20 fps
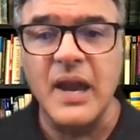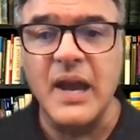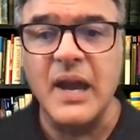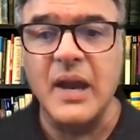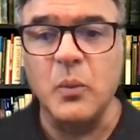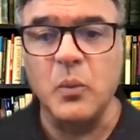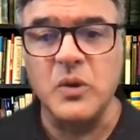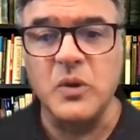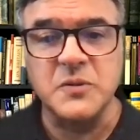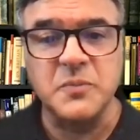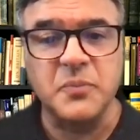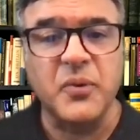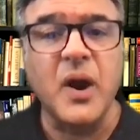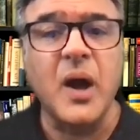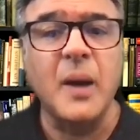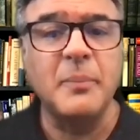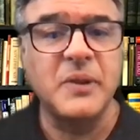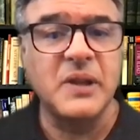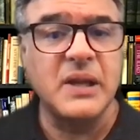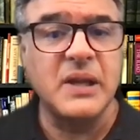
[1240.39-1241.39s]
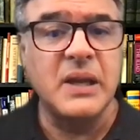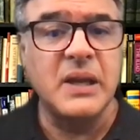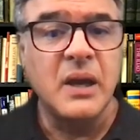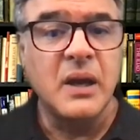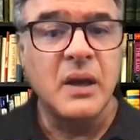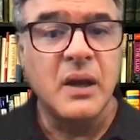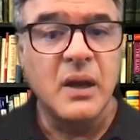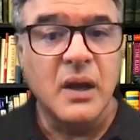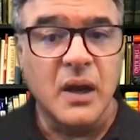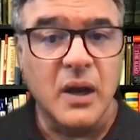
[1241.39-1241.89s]
and was promptly
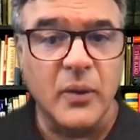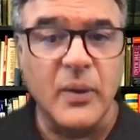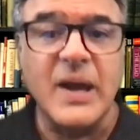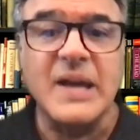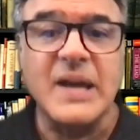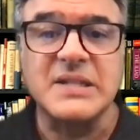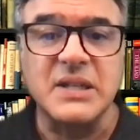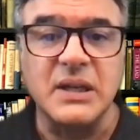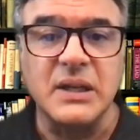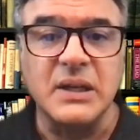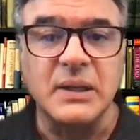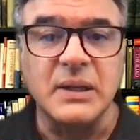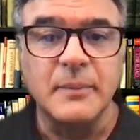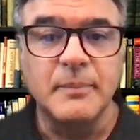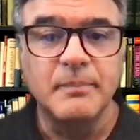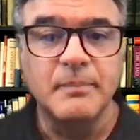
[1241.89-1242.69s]
arrested.